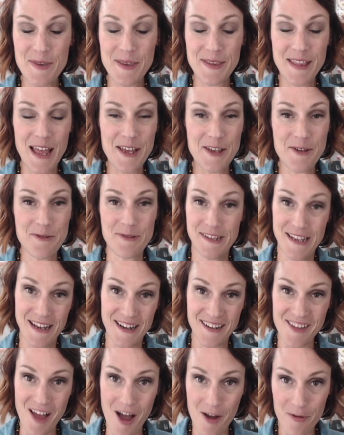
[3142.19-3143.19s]
that you'll knit
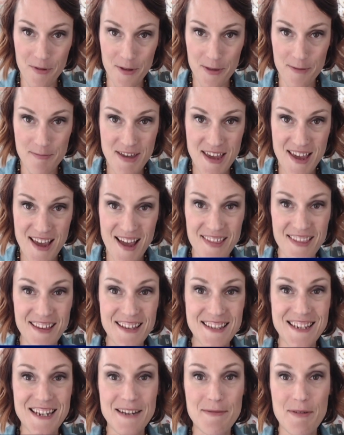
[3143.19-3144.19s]
along with me. I think
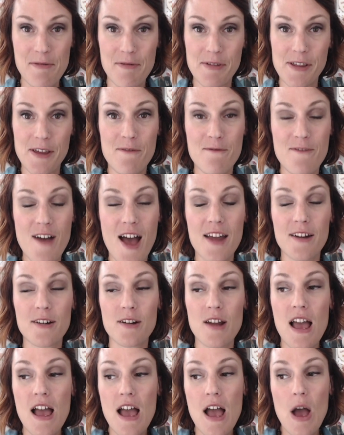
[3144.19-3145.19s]
it's going to be really fun.